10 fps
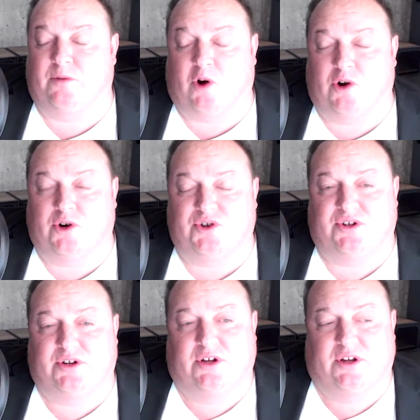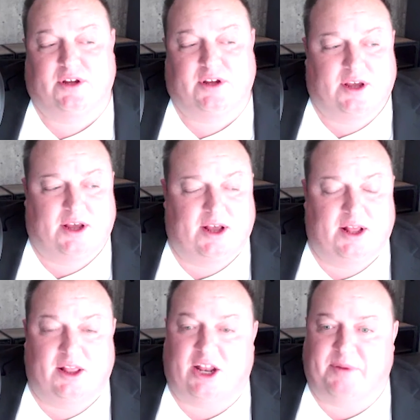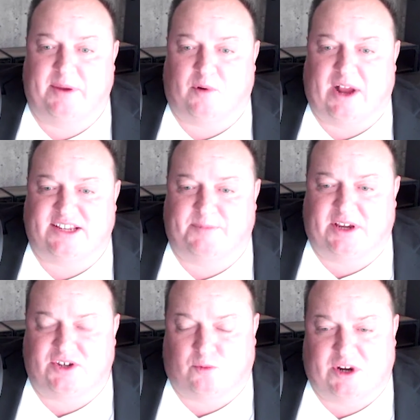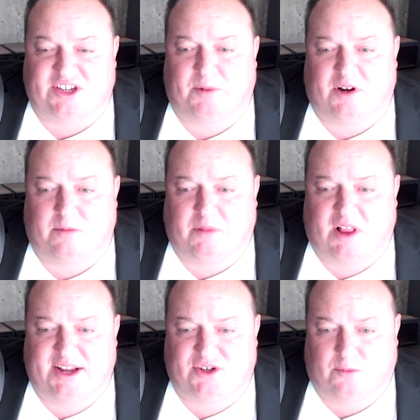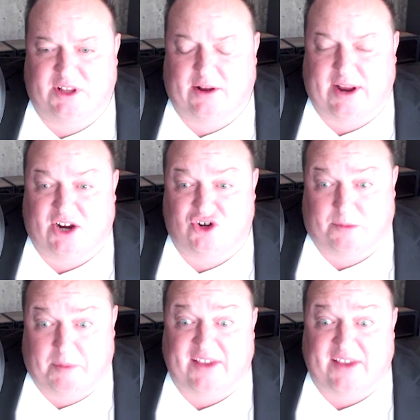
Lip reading: to partners. A lot of people ask because of RESPA compliance, are we allowed to actually